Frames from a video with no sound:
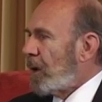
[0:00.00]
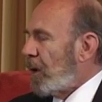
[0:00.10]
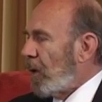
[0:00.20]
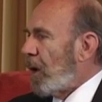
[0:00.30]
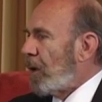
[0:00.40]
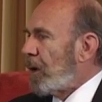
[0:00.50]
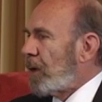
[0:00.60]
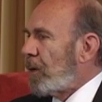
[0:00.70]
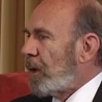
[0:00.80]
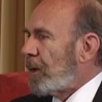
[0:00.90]
You know how they
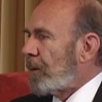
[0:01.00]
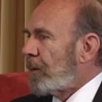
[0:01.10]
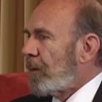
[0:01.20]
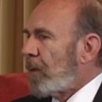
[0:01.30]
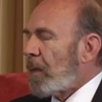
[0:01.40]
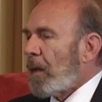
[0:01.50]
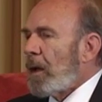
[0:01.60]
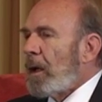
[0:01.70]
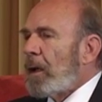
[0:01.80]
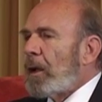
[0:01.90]
do it?
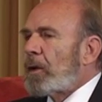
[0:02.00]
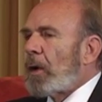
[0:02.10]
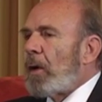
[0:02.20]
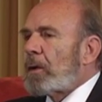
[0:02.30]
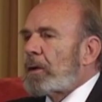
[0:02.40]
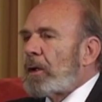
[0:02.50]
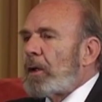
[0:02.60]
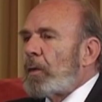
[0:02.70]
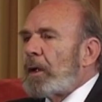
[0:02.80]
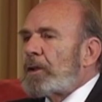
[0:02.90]
They talk to
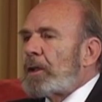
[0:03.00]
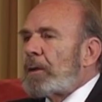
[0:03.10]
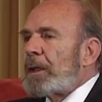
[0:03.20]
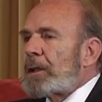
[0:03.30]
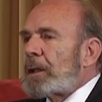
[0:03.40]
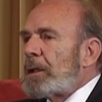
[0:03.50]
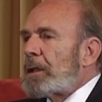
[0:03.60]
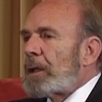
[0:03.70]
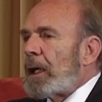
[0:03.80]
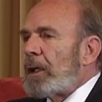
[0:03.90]
the wisdom that's
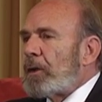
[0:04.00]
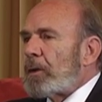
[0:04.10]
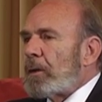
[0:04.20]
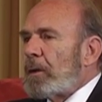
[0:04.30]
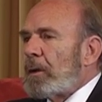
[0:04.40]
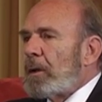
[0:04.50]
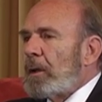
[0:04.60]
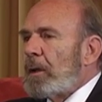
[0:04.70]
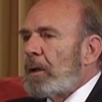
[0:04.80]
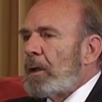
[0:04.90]
inside you.
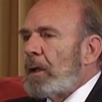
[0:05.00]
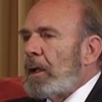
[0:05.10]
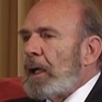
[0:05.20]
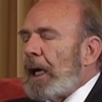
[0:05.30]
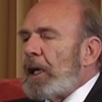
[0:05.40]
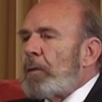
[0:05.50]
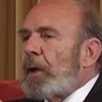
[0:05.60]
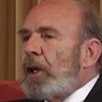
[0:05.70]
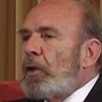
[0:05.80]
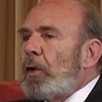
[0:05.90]
And they
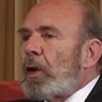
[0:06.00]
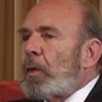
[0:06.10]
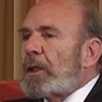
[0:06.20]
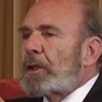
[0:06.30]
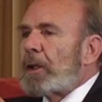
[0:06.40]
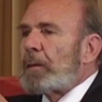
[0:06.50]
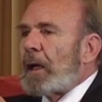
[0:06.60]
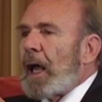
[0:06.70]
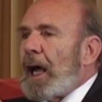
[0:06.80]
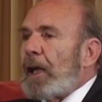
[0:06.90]
bring your wisdom
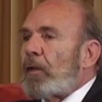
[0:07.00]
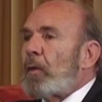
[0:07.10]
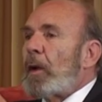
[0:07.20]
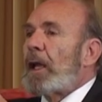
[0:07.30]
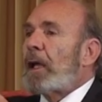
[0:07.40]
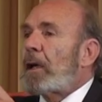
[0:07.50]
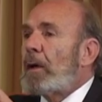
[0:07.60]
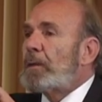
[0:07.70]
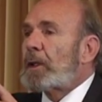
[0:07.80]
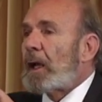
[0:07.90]
alive, and when it
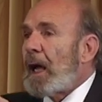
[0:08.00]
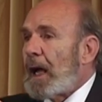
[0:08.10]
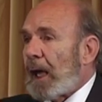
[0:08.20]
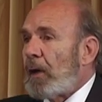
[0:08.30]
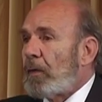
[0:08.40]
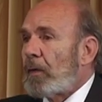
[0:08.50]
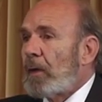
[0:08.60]
comes alive,